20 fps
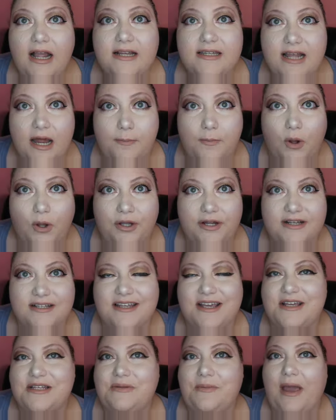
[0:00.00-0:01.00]
deadbolt,
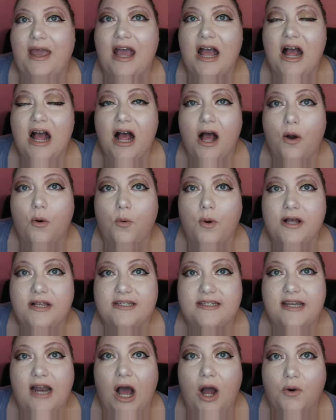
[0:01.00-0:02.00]
excuse me,
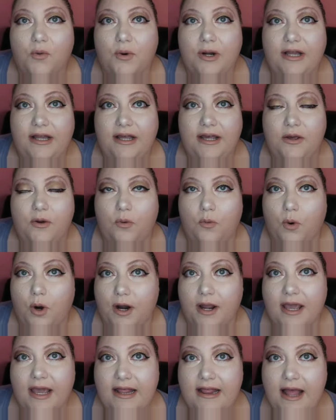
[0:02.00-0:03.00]
was not really
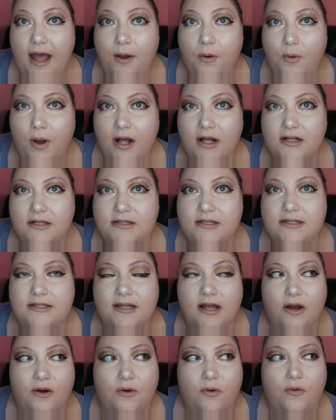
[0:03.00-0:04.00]
working that well.
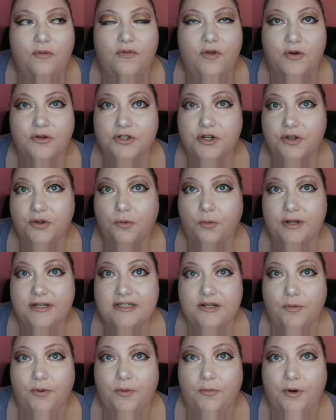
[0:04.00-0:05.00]
So those are the
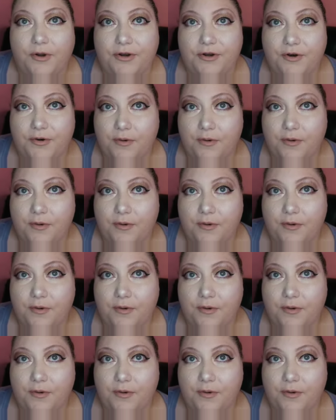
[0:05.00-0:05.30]
ones that we wanted